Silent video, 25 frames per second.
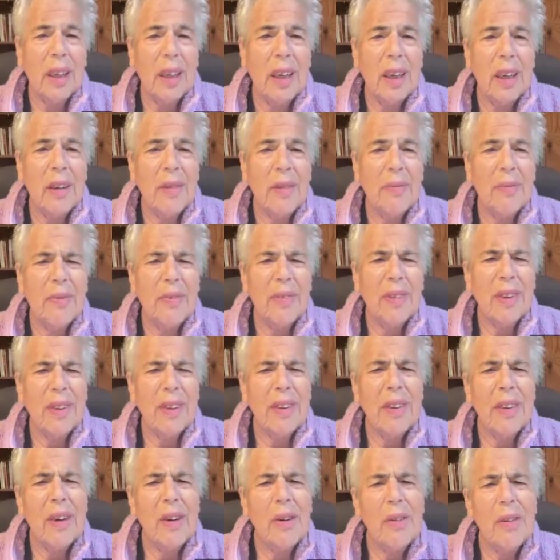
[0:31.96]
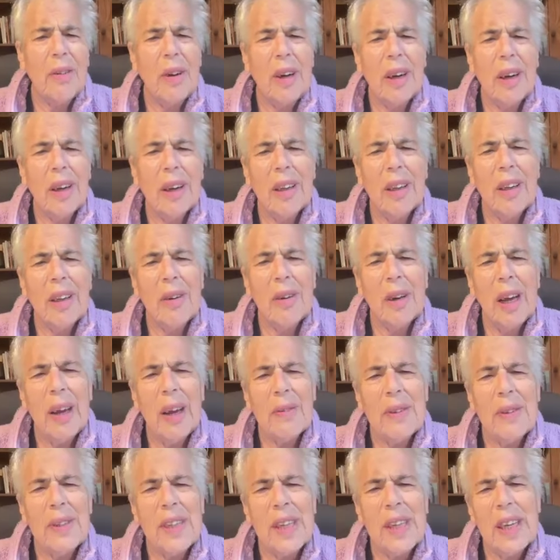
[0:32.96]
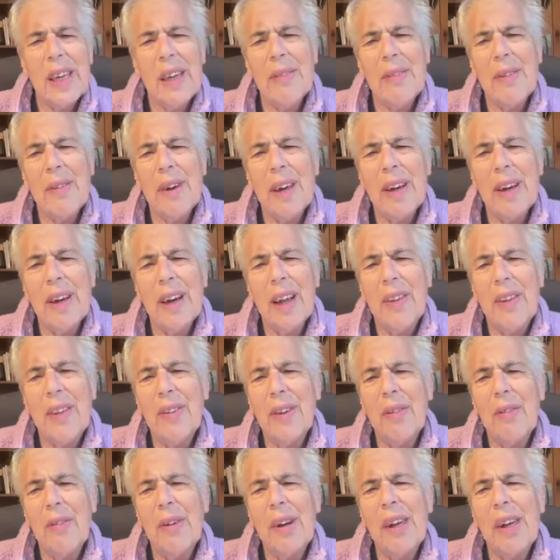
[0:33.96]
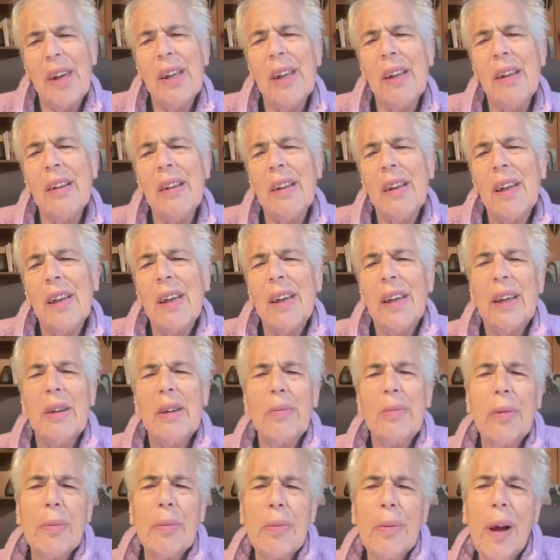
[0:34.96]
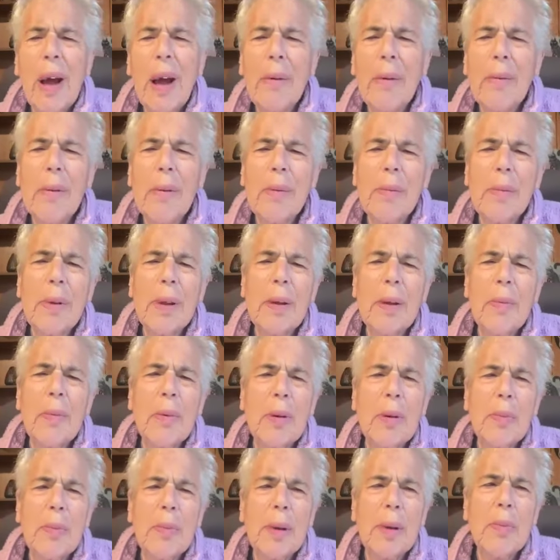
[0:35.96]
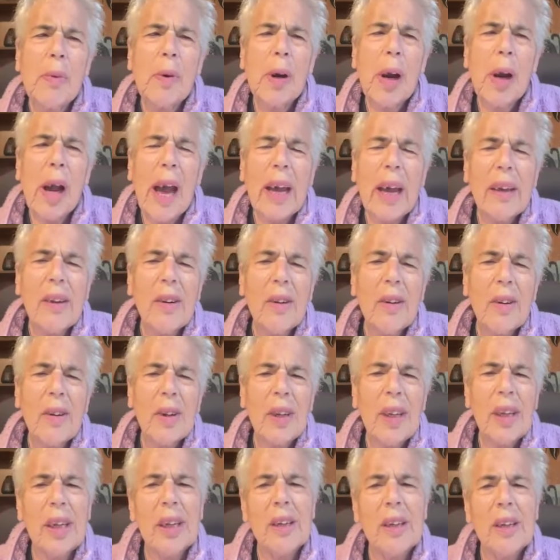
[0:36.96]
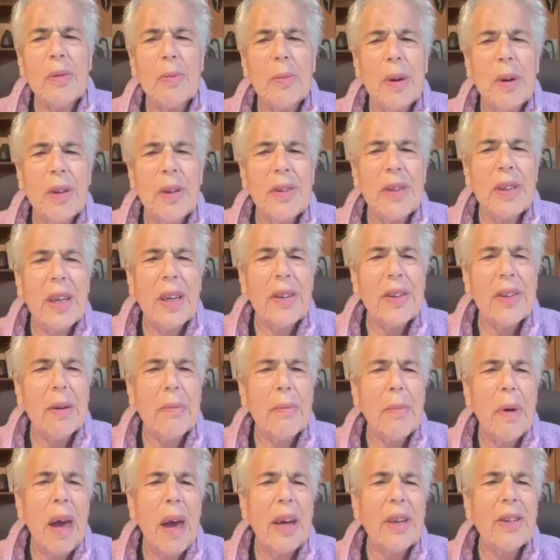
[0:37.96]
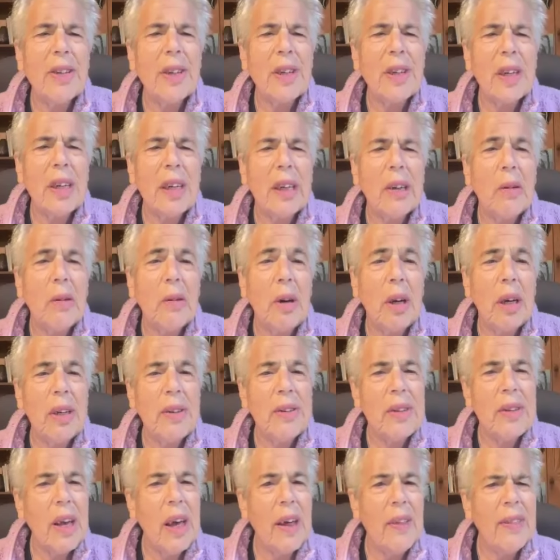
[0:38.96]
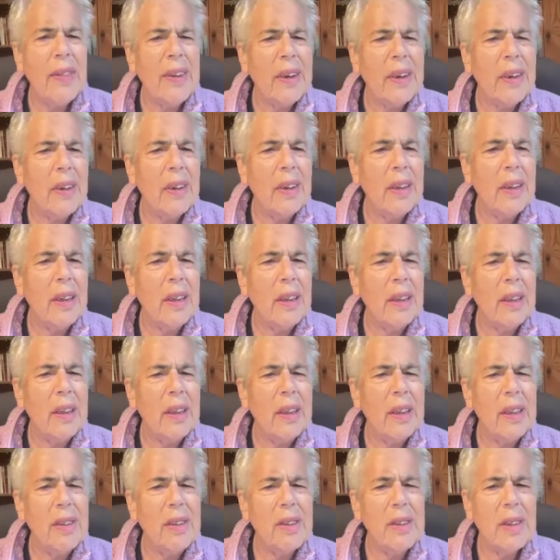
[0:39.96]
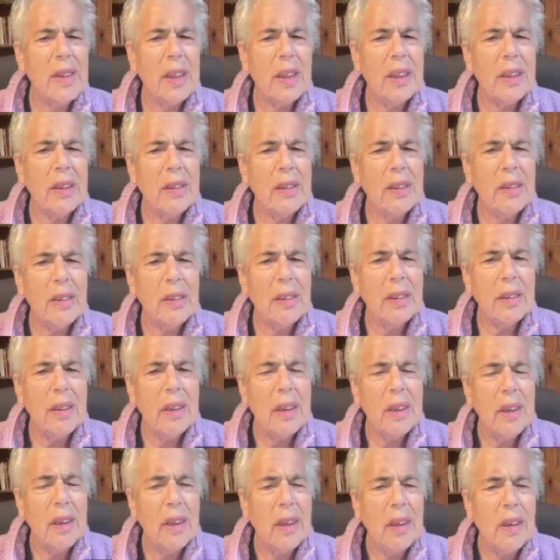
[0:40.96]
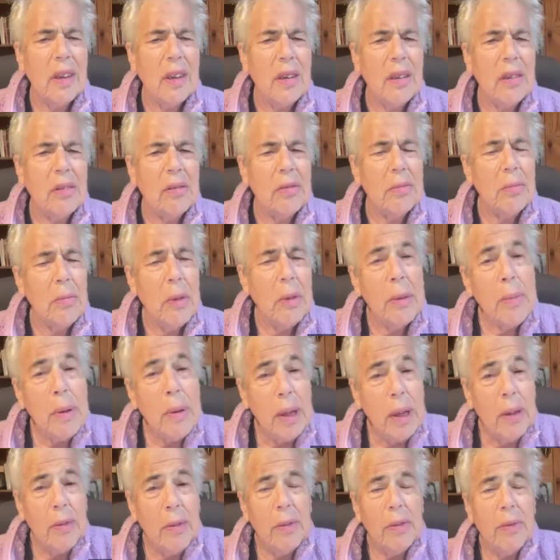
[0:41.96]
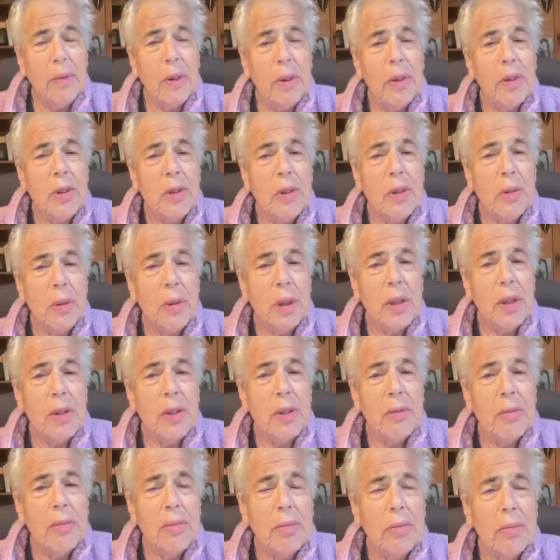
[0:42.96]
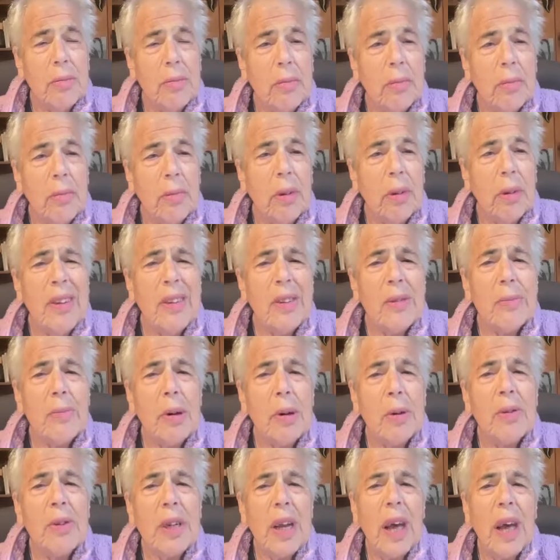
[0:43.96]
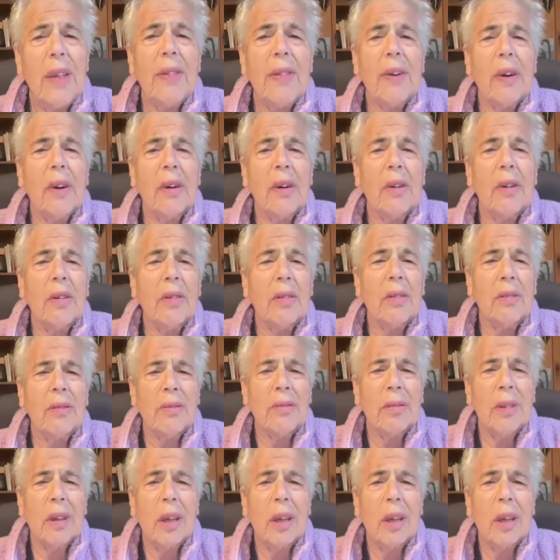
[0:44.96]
Though, when I was thinking about it, I thought, well, it probably would be more accurately expressed as imagining what is ethically decent, maybe even virtuous, what is most ethical.